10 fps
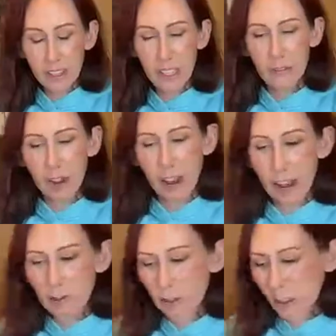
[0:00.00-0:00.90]
like if I
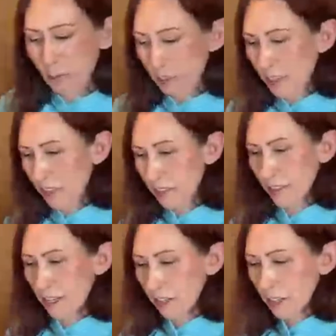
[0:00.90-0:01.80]
have something that's
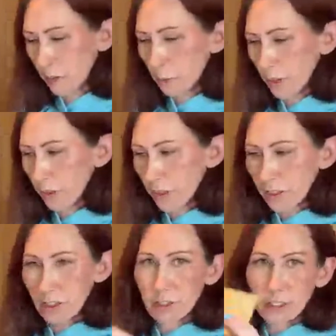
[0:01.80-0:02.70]
like a little bit
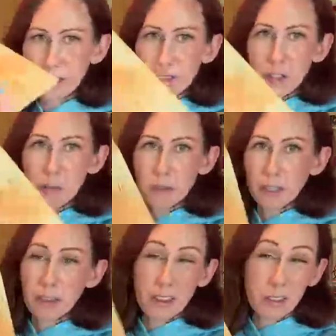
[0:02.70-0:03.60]
thicker, like say
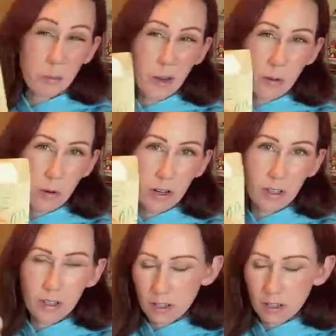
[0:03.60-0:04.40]
like this might work.